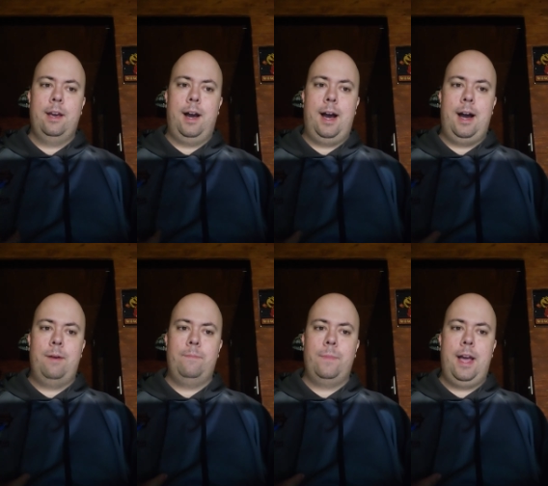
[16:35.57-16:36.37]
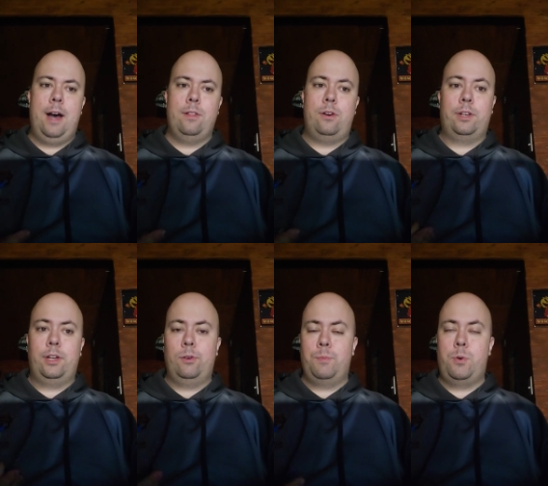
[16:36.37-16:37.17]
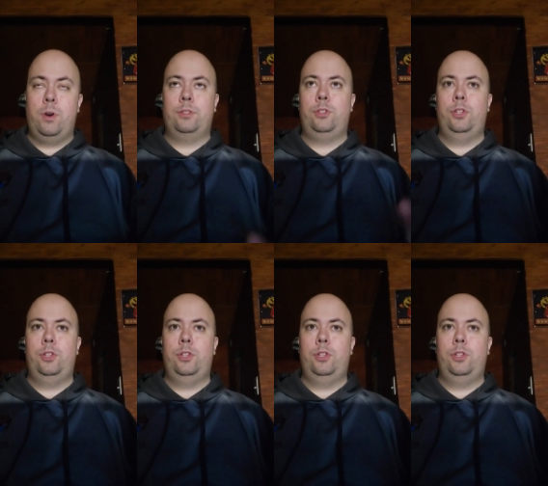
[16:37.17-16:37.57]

How long are your reports?